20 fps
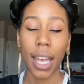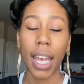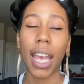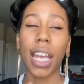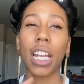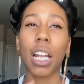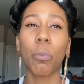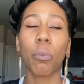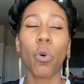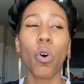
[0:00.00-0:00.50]

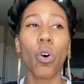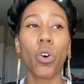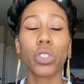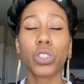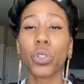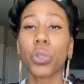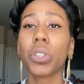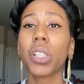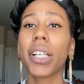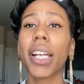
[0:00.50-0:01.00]
and I'm
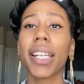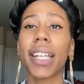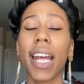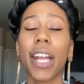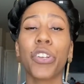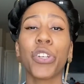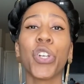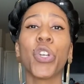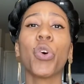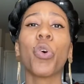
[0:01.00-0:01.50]
also looking
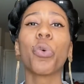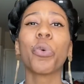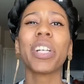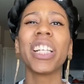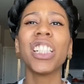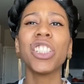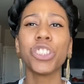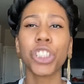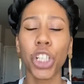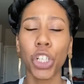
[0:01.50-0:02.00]
at
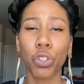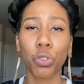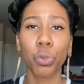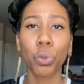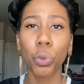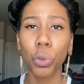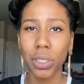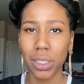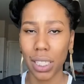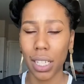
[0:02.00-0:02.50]
Norwegian
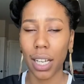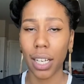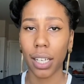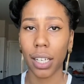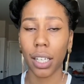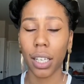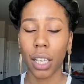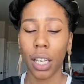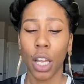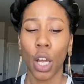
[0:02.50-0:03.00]
Cruise
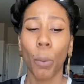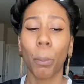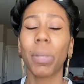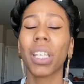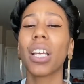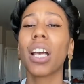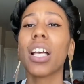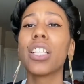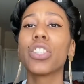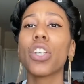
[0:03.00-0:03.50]
Line,
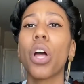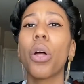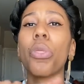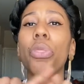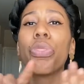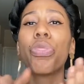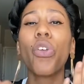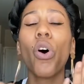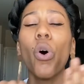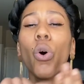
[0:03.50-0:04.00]
because
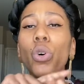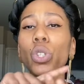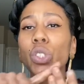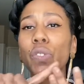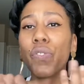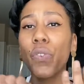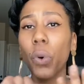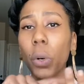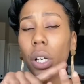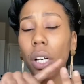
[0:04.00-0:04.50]
those
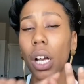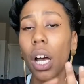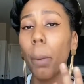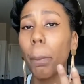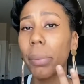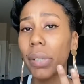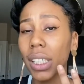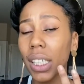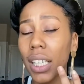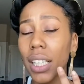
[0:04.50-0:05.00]
four
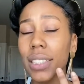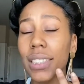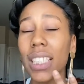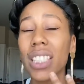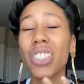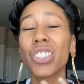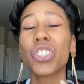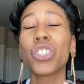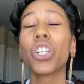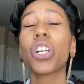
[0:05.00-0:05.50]
companies
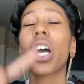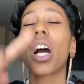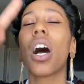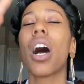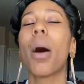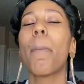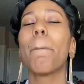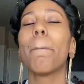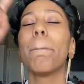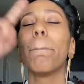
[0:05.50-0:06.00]
took
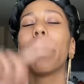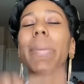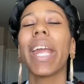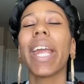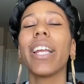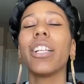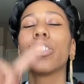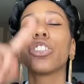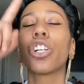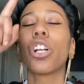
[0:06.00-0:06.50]
a
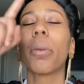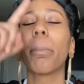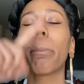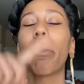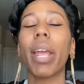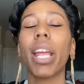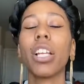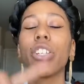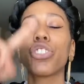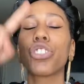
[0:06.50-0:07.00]
major
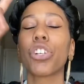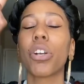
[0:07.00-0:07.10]
hit